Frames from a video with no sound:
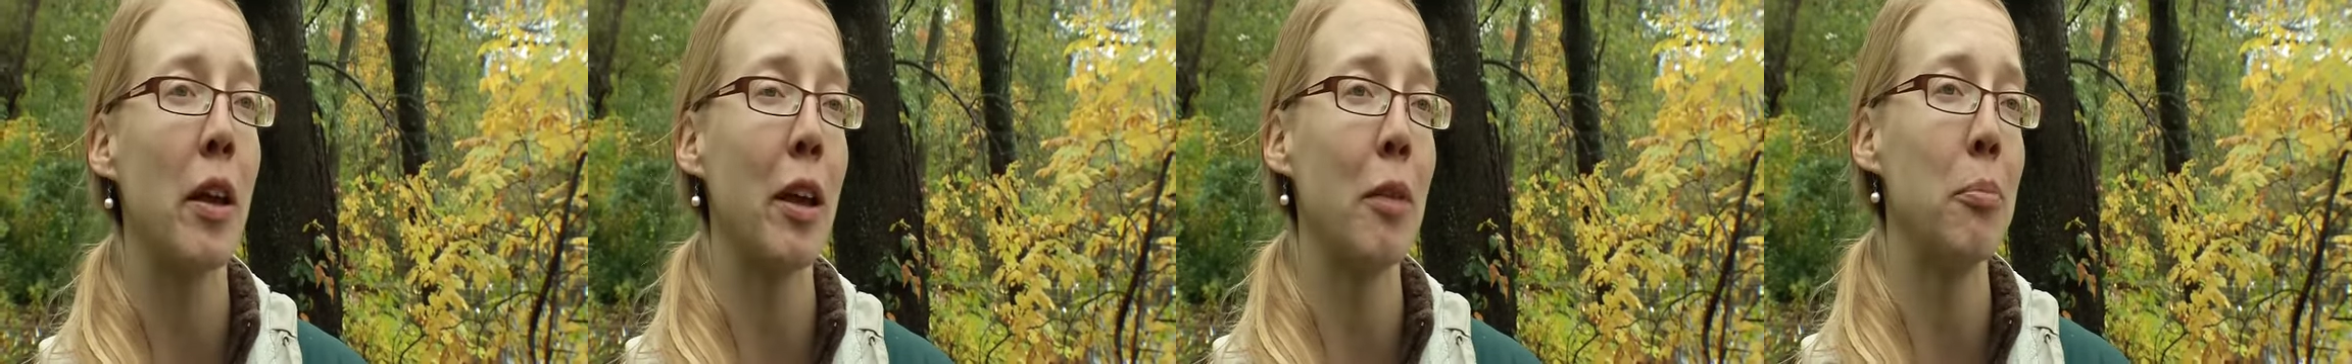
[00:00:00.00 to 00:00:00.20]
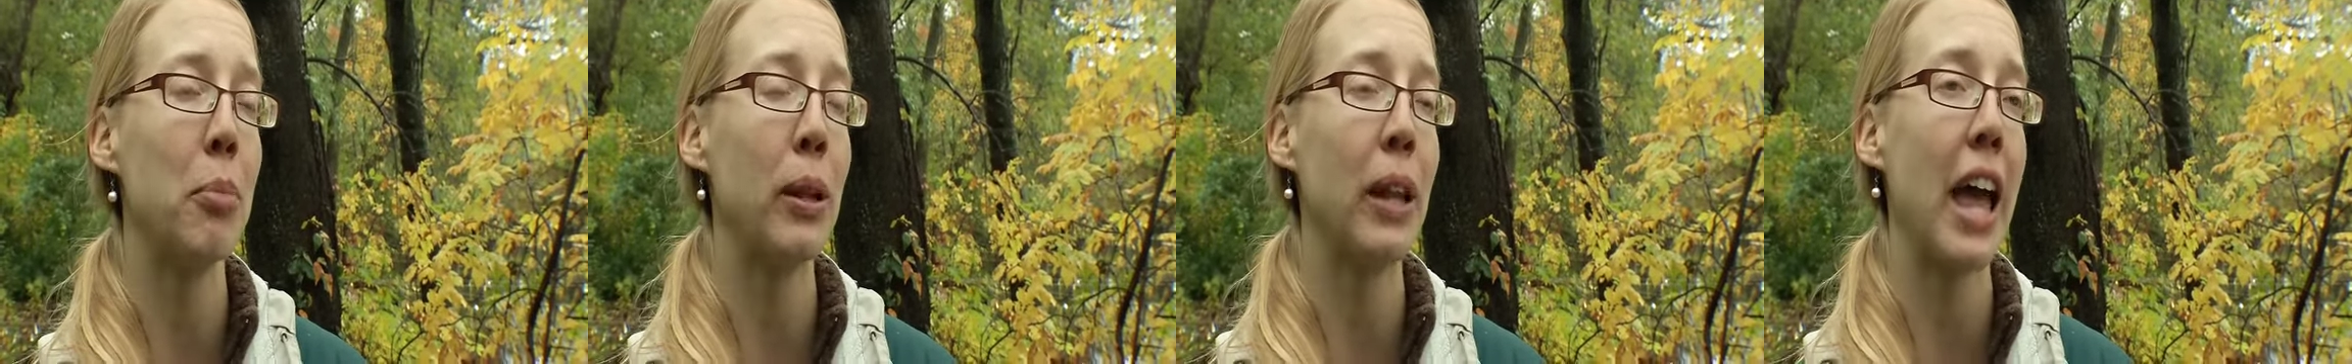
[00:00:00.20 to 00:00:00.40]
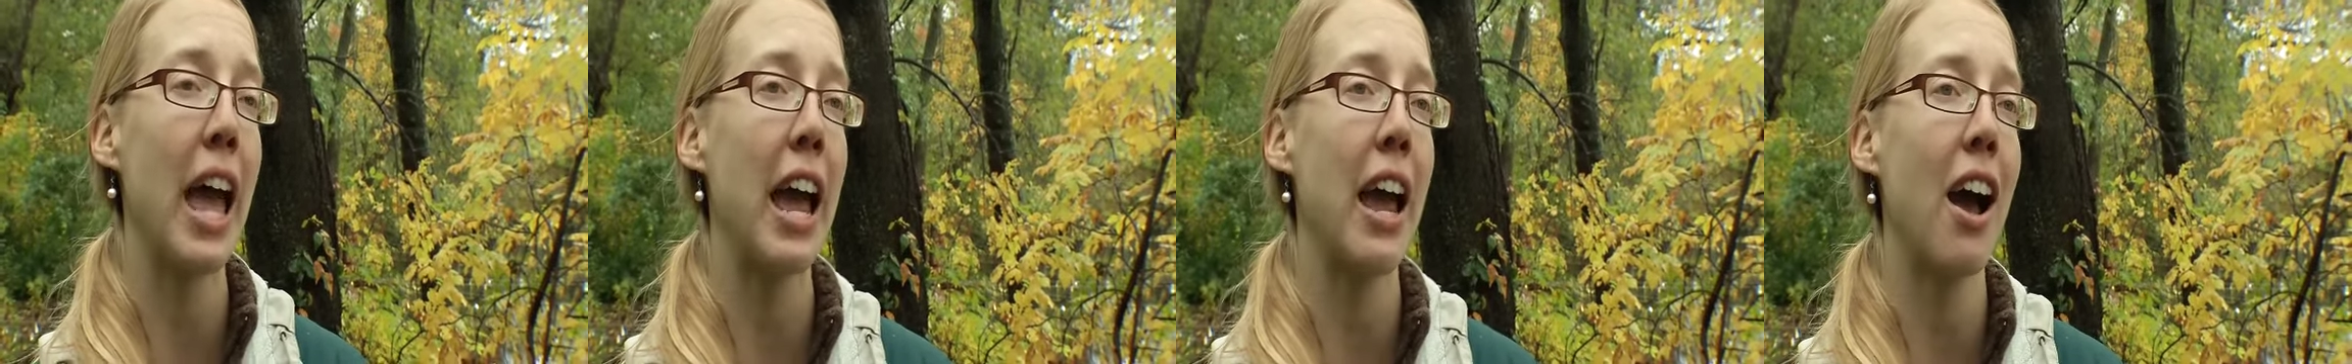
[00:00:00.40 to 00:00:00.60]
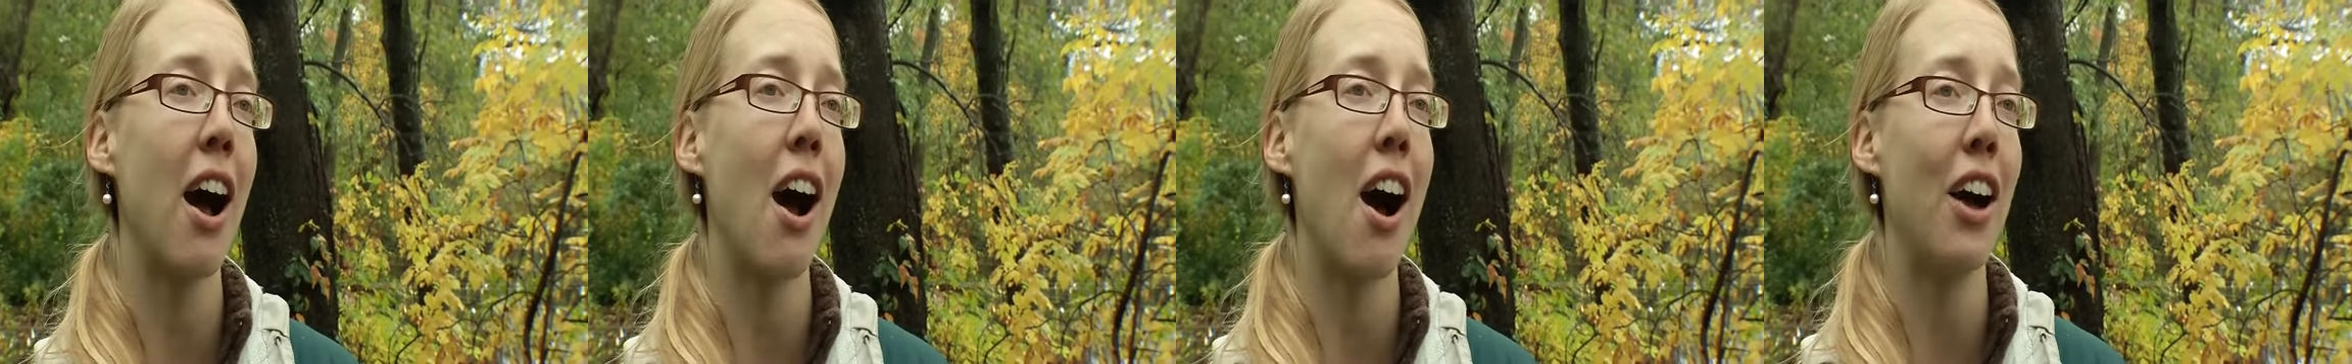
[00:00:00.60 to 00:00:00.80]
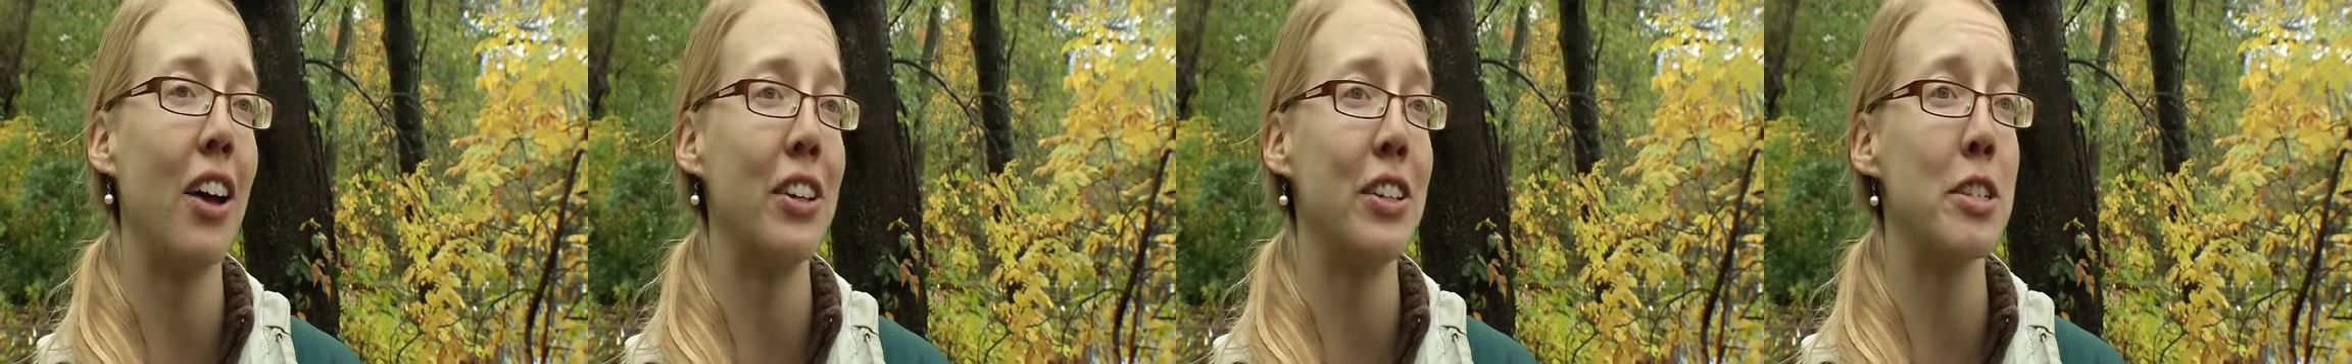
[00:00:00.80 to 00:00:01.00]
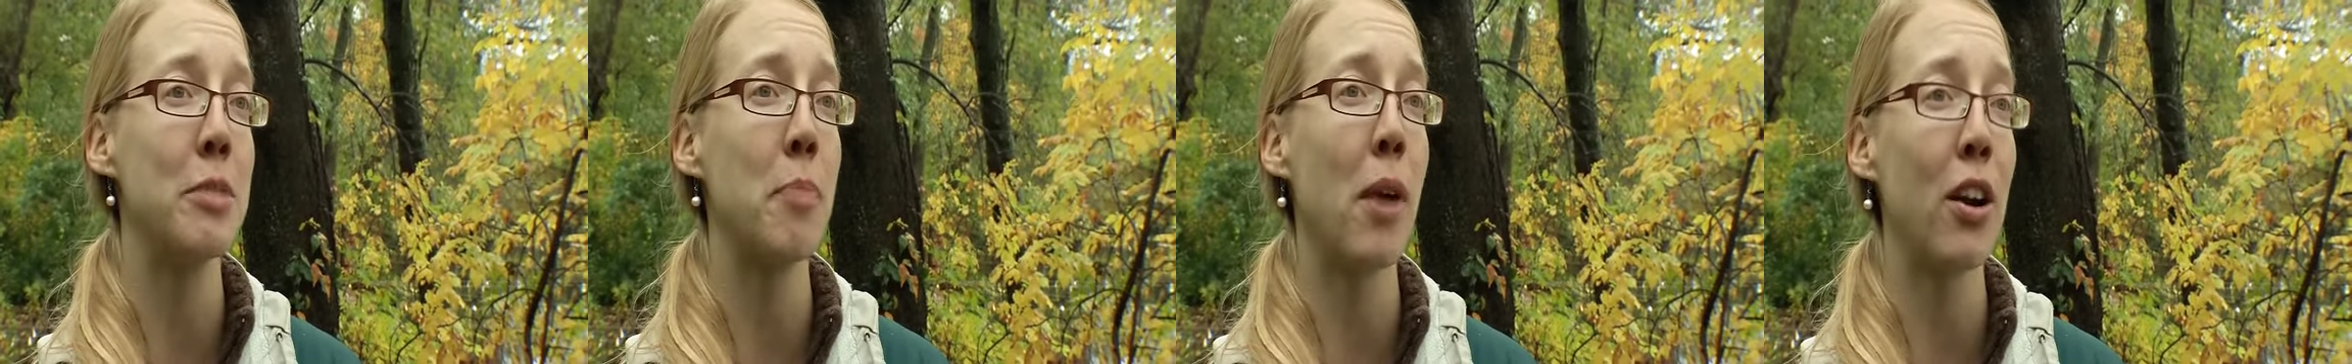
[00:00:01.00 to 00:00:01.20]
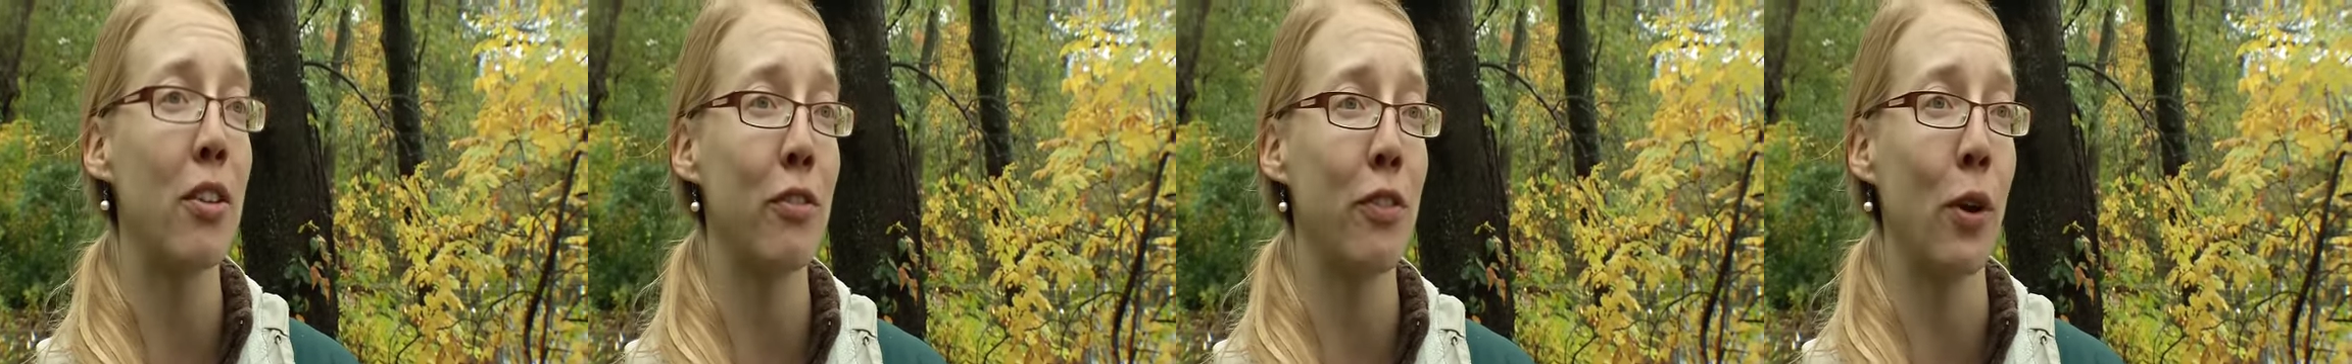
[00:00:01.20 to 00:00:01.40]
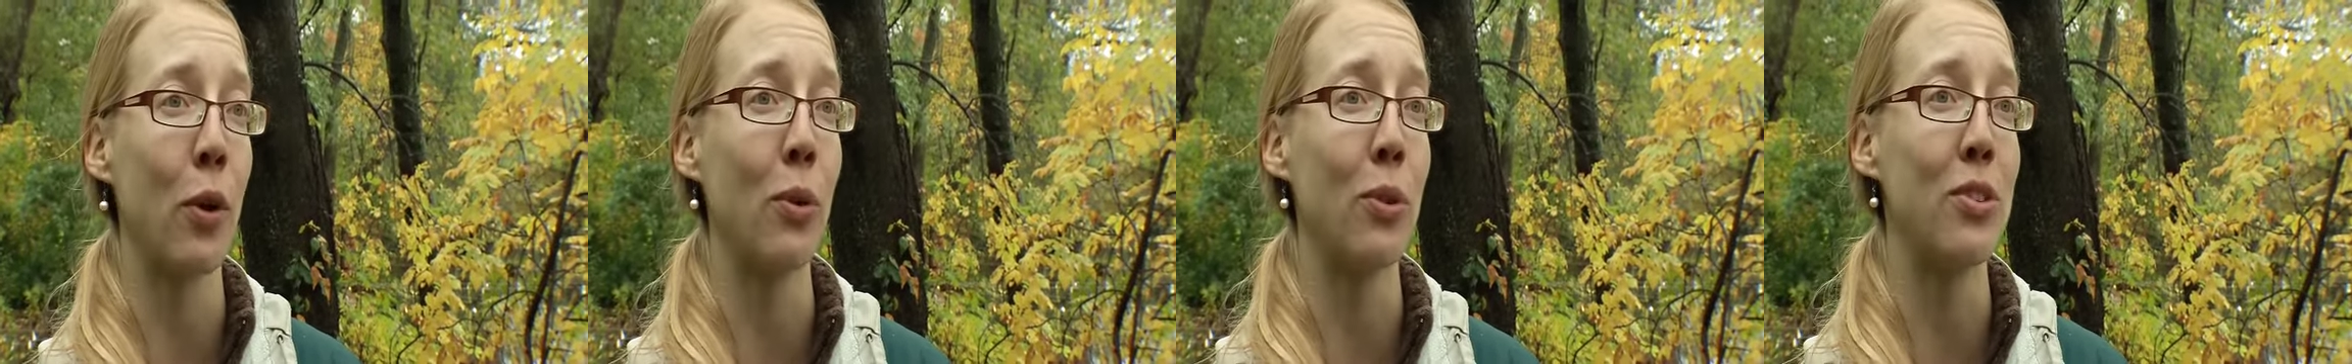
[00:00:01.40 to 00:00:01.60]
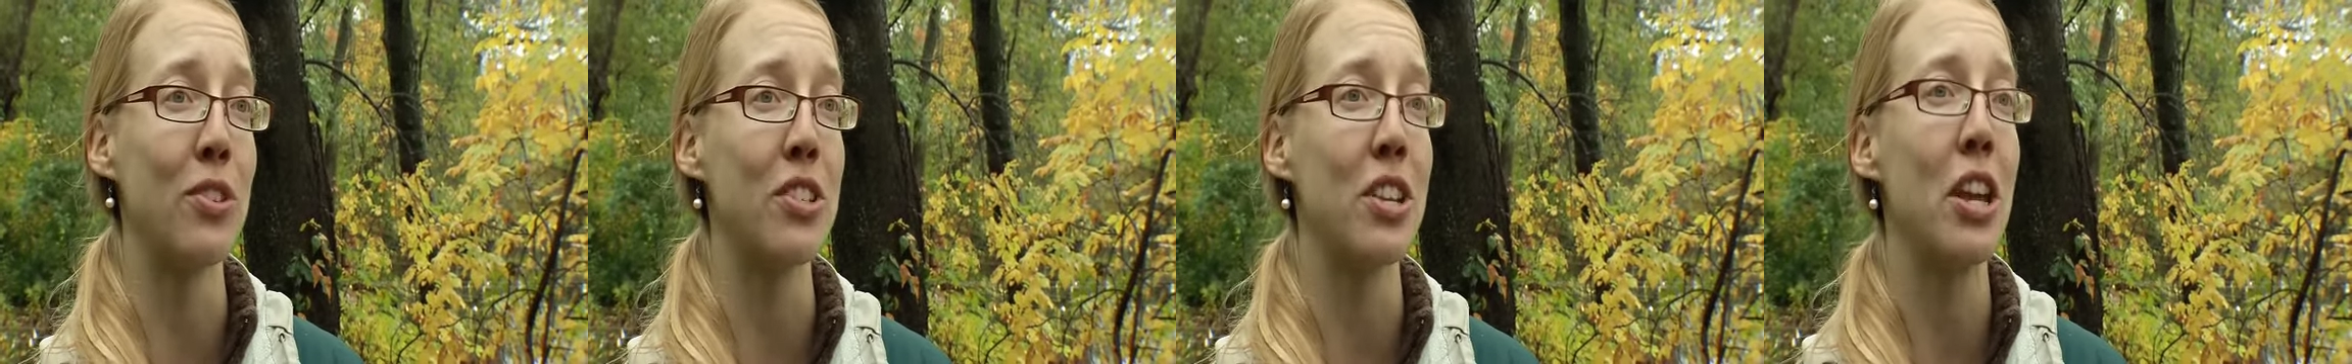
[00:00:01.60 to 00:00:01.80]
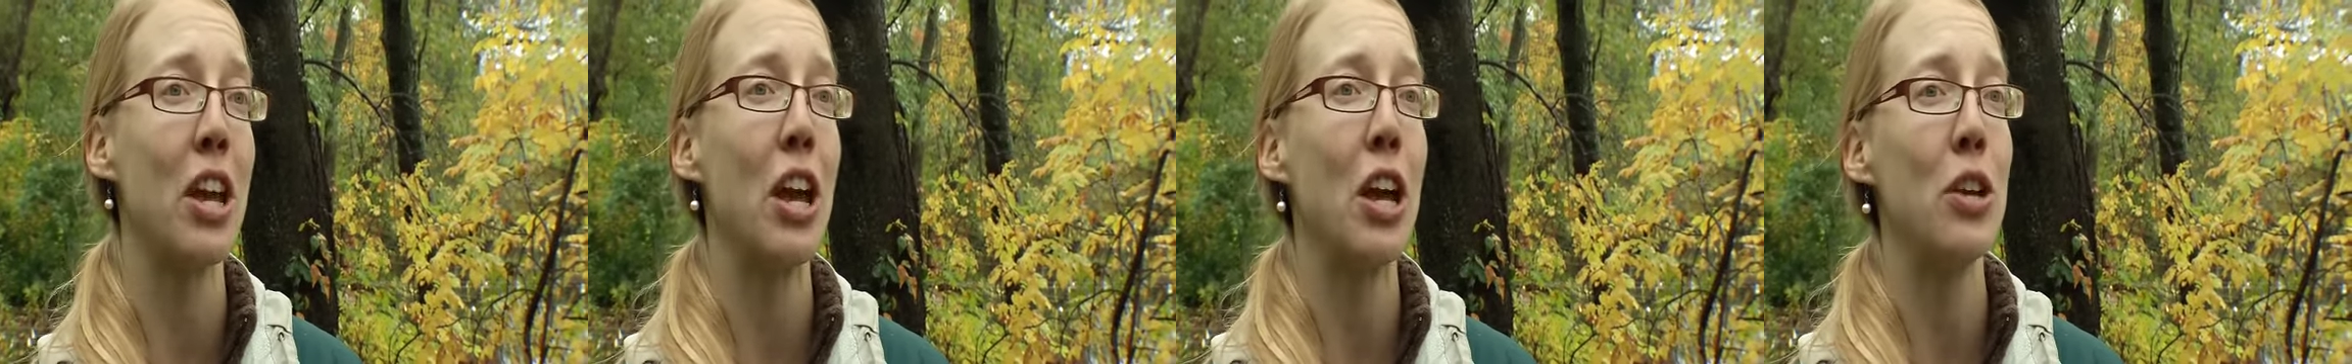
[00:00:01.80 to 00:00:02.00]
can play on
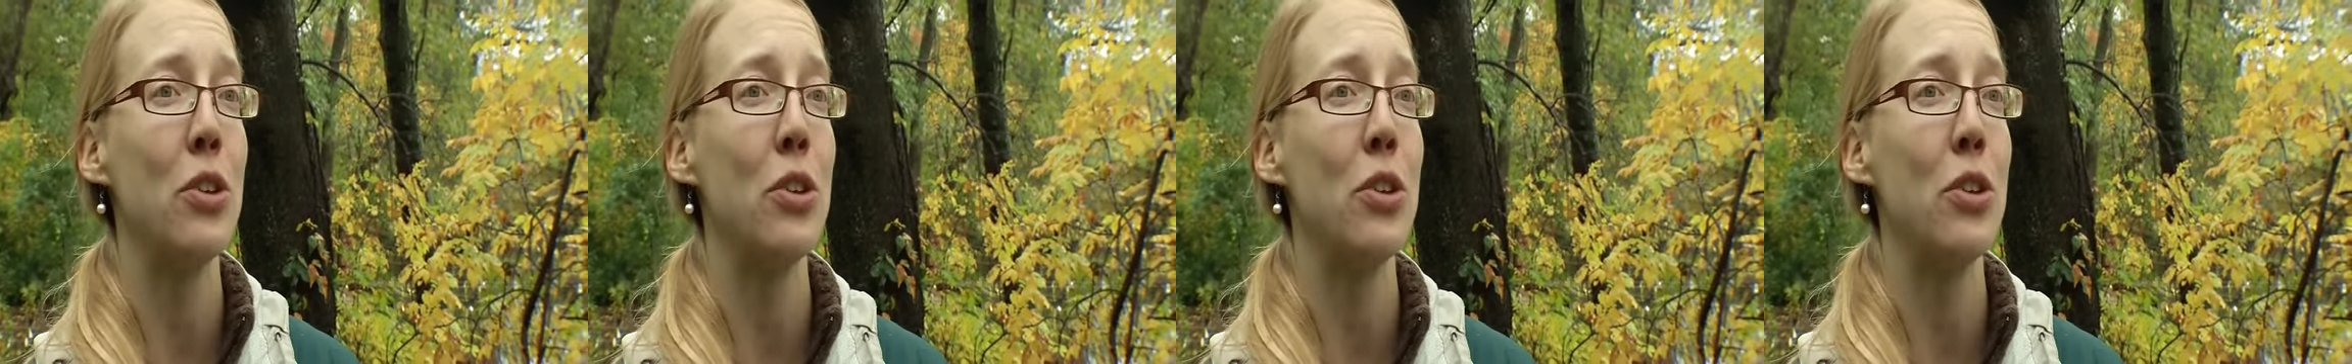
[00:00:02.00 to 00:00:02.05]
smartphones